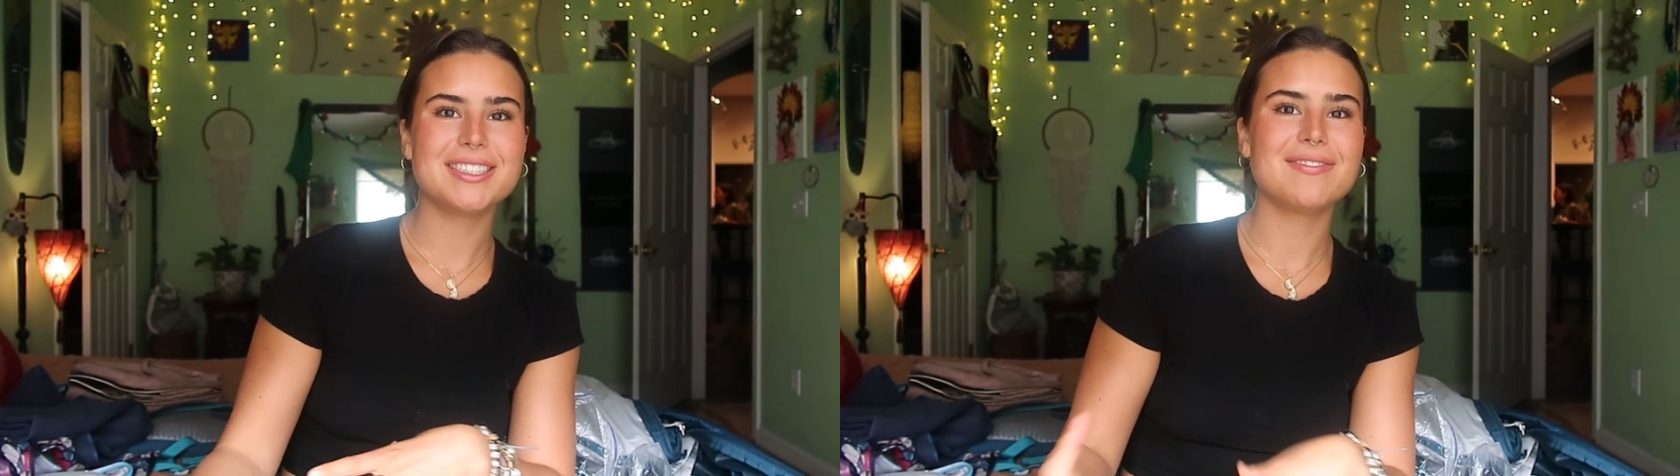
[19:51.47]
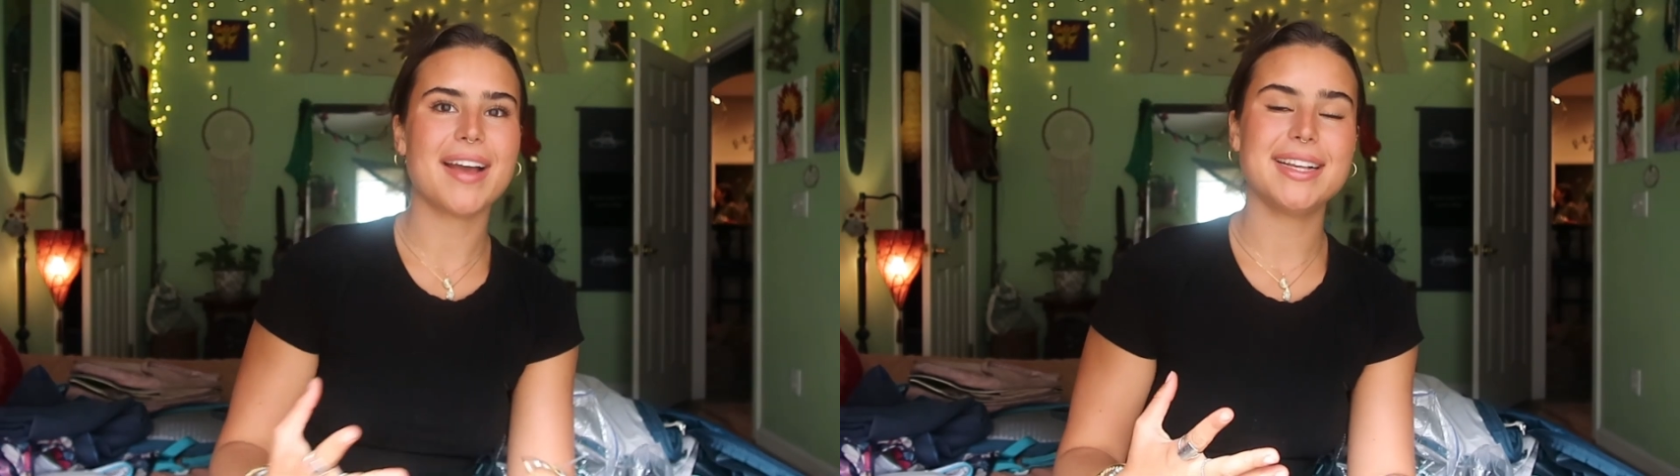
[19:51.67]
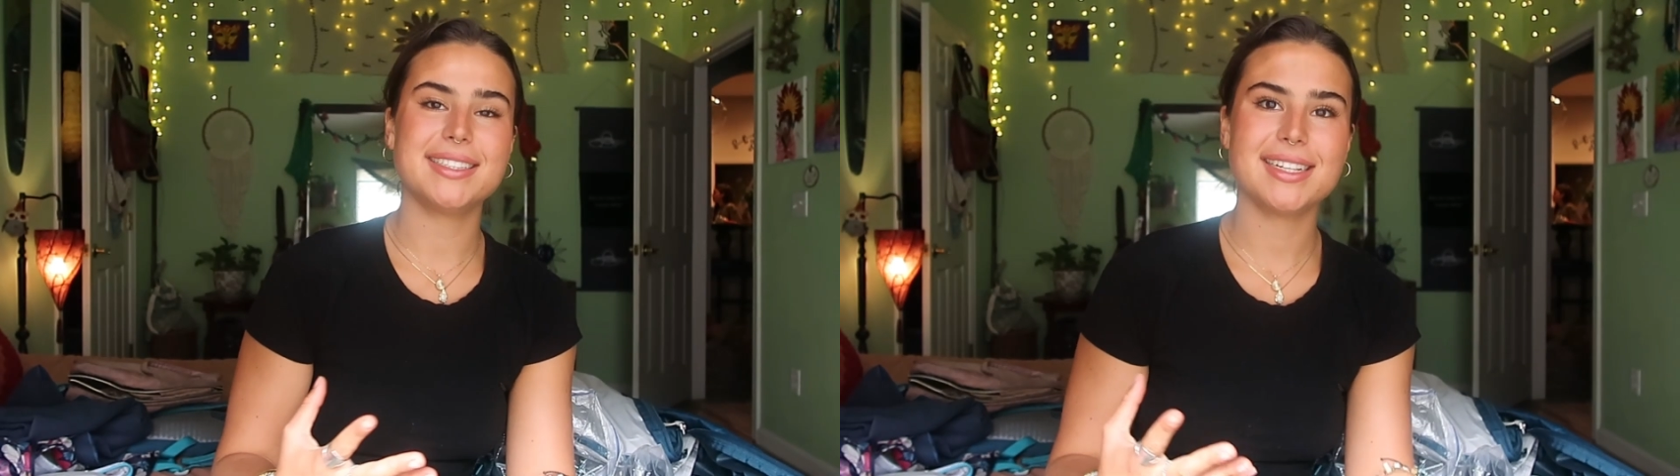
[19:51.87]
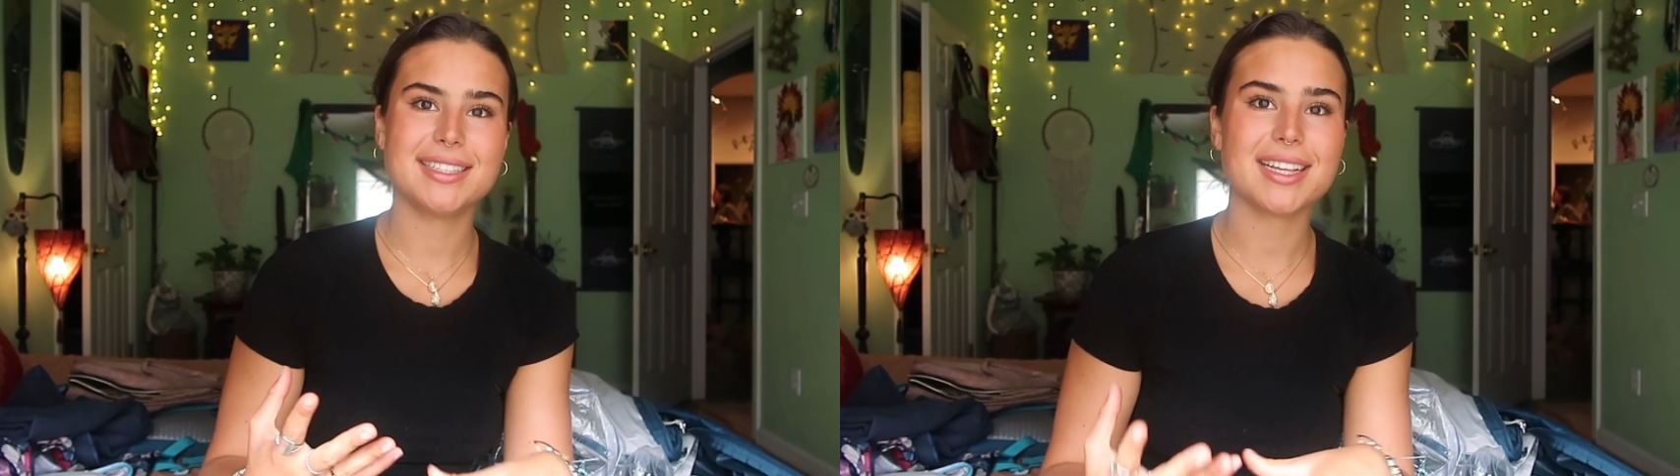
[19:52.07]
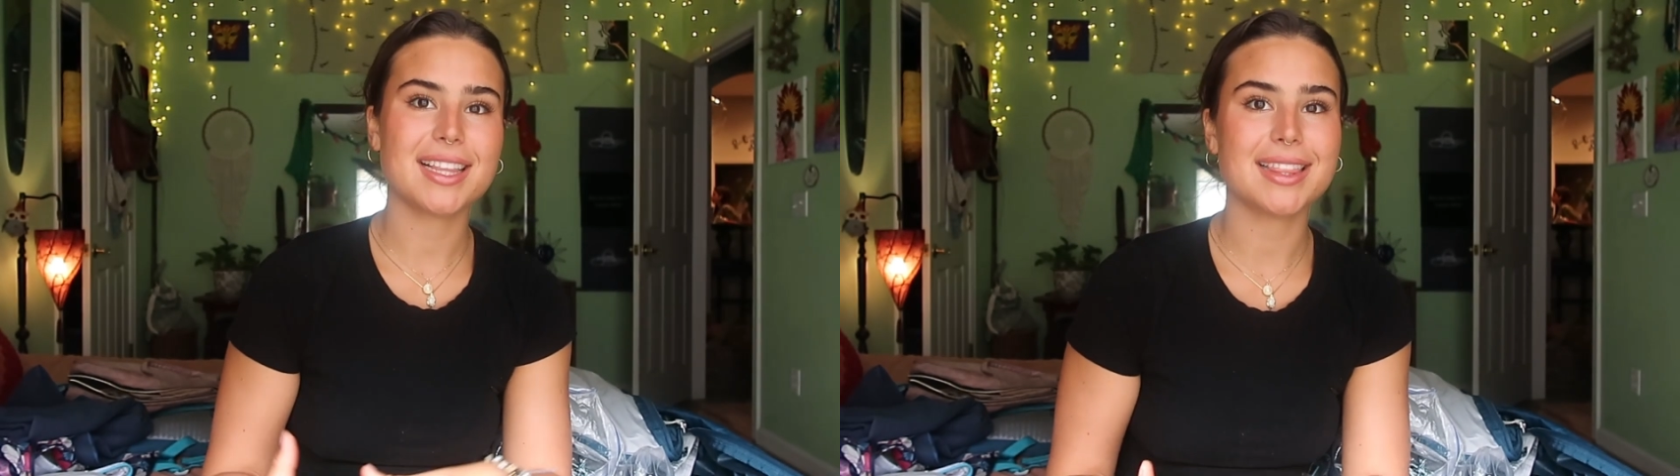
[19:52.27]

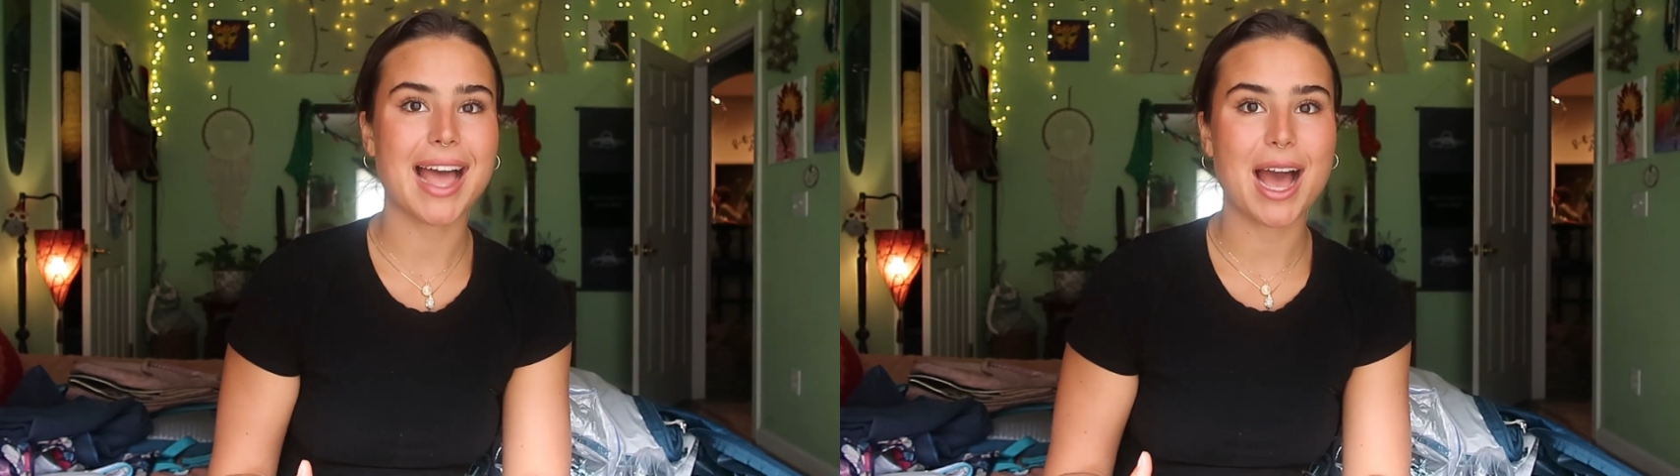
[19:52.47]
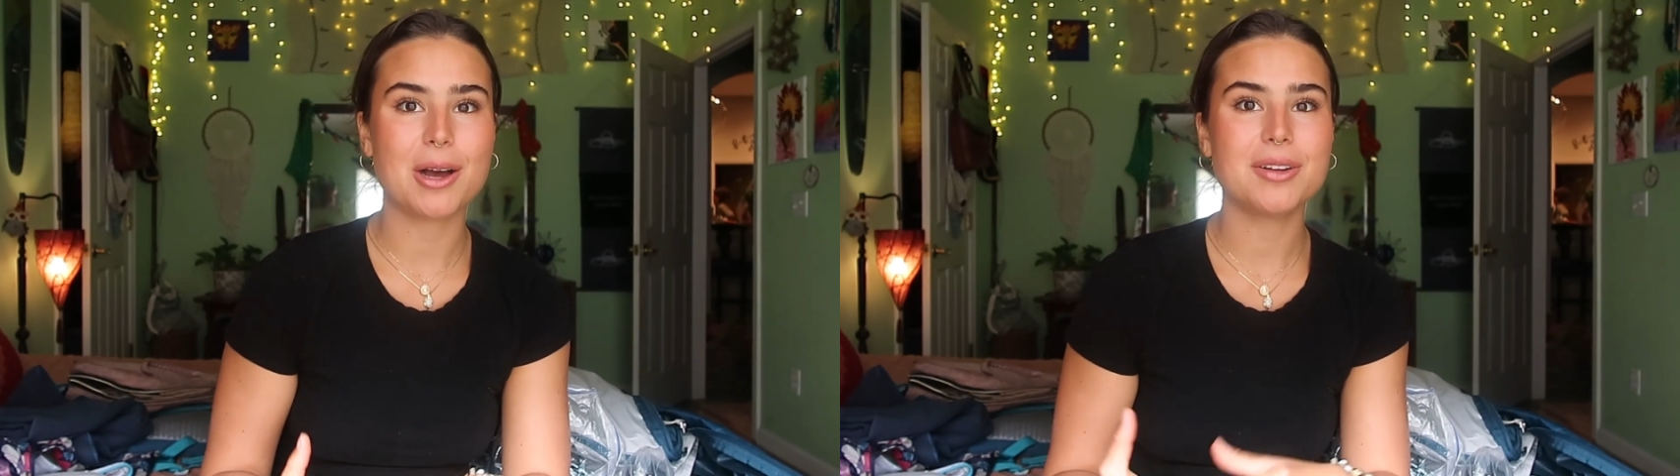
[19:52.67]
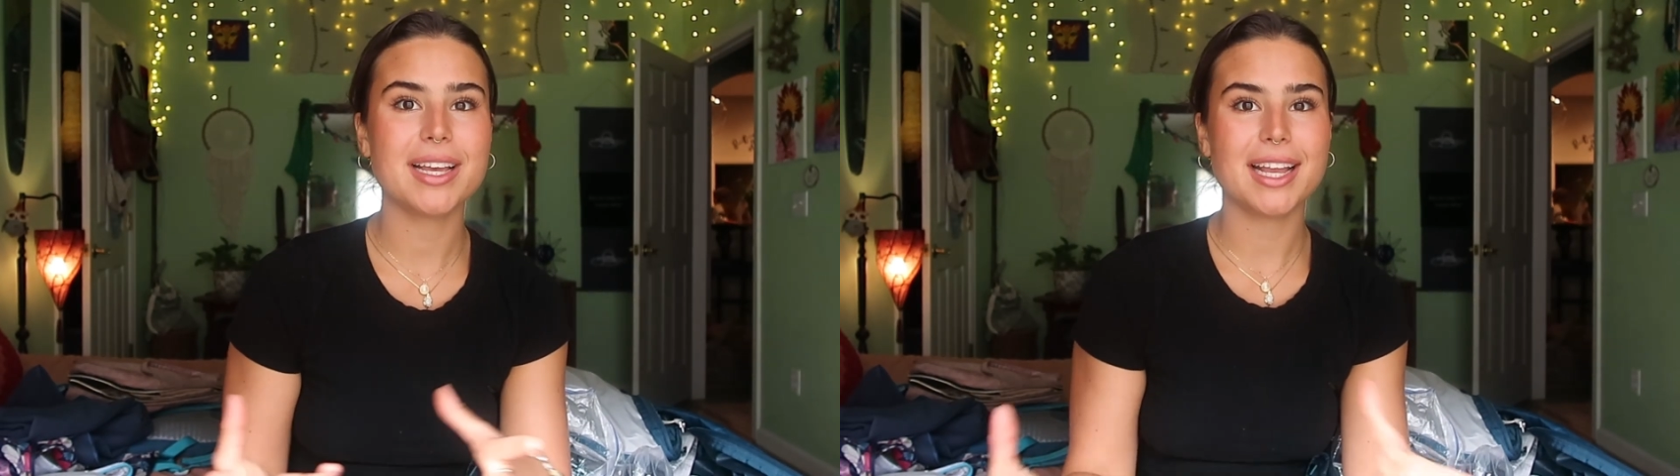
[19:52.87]
devices allowed